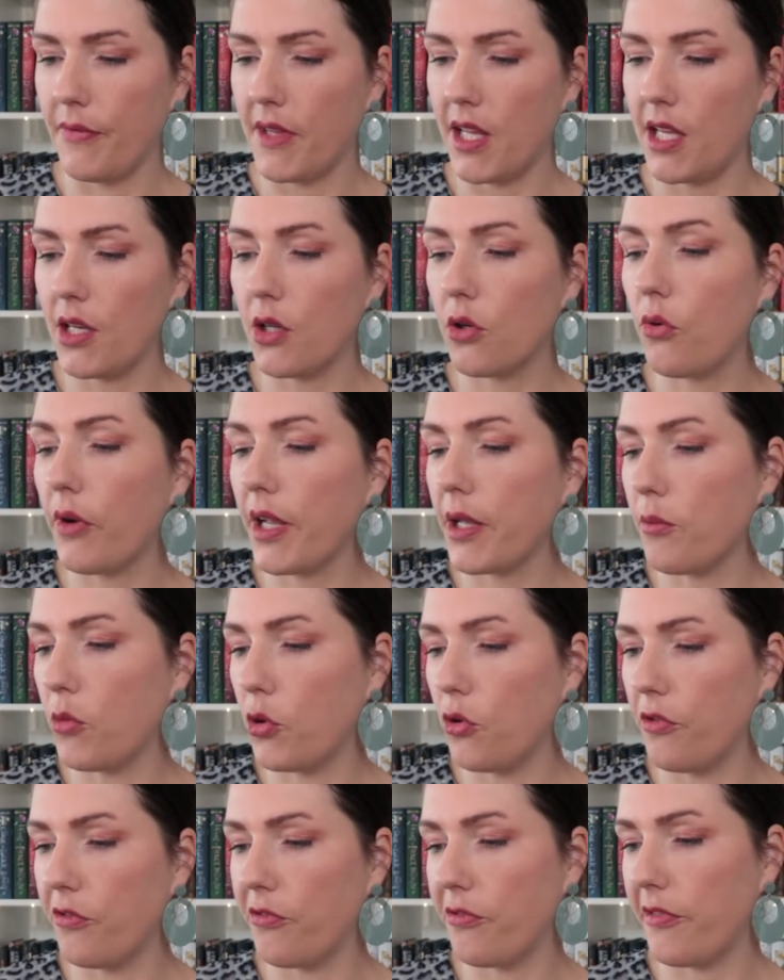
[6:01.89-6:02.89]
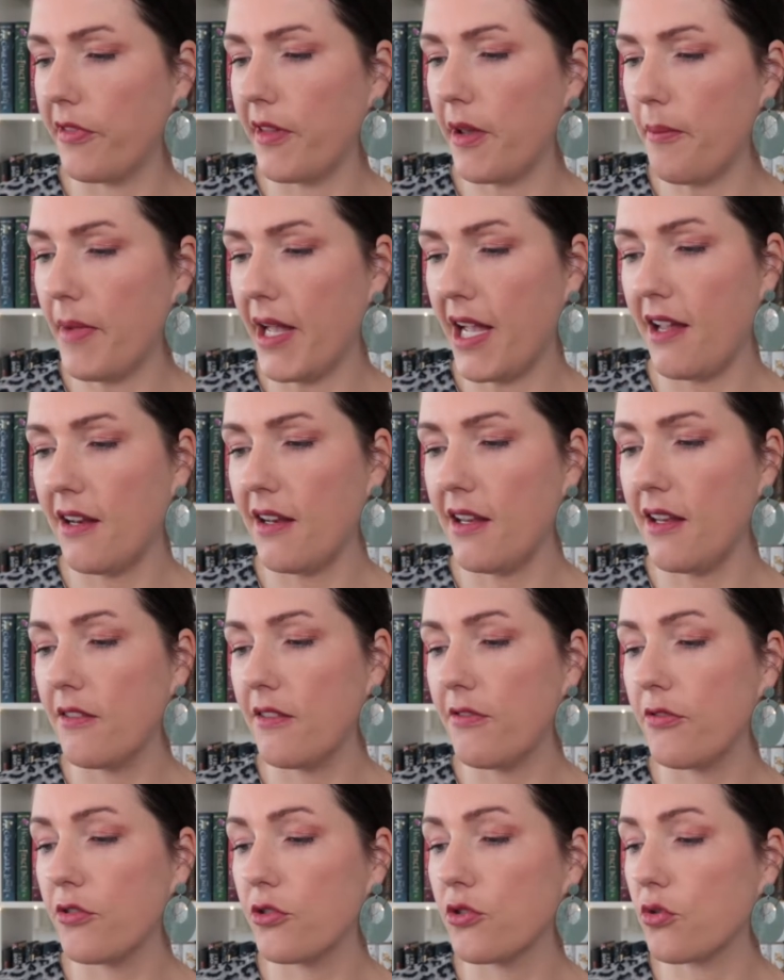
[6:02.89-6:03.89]
In a quick move, the man
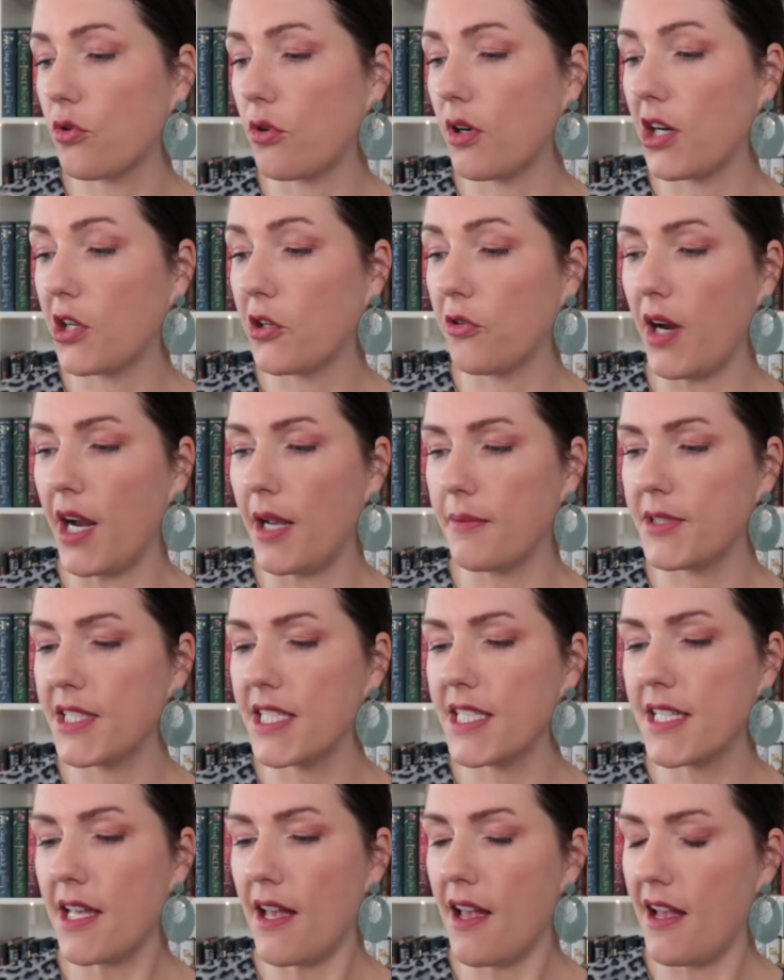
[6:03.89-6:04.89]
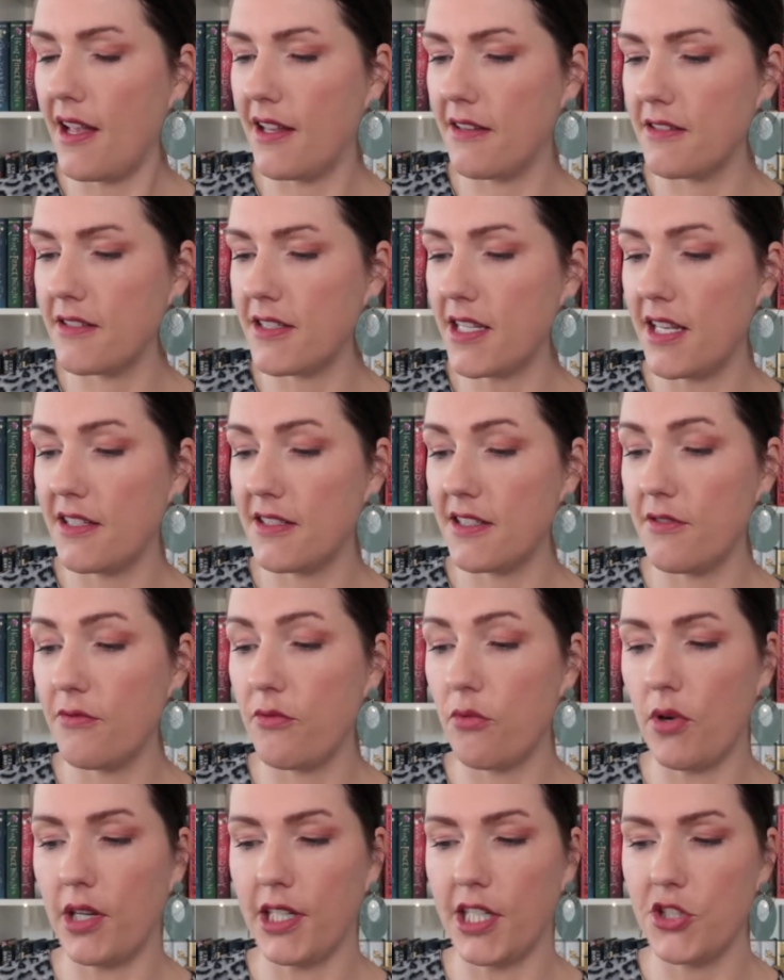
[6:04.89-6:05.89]
fedora grabs his hand as if
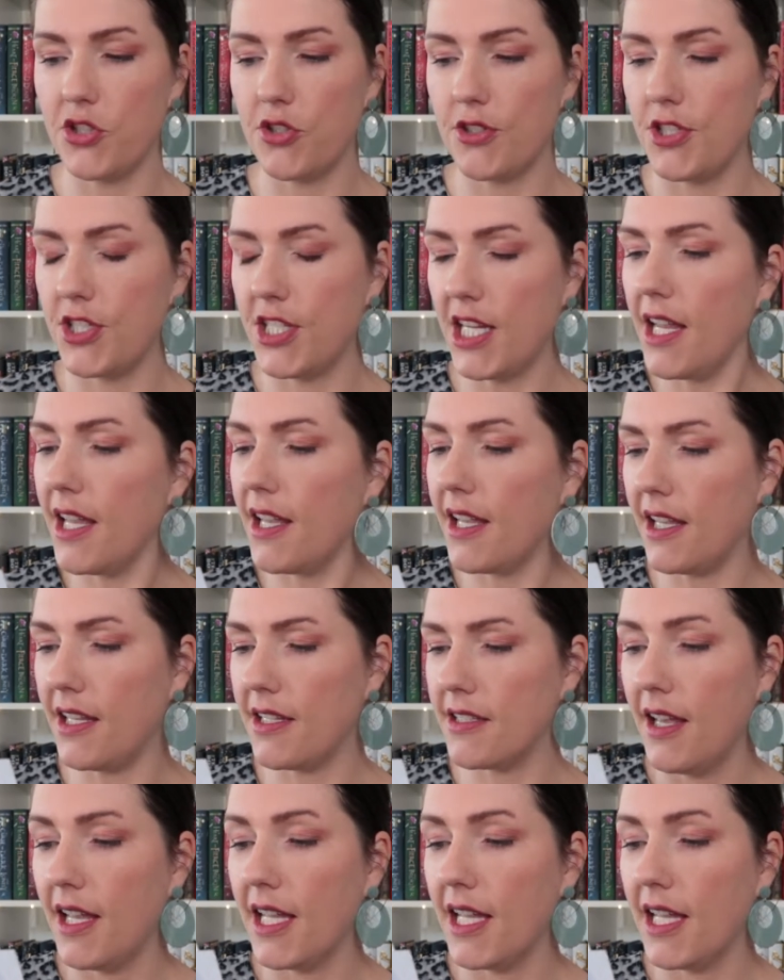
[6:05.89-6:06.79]
wanting to shake it.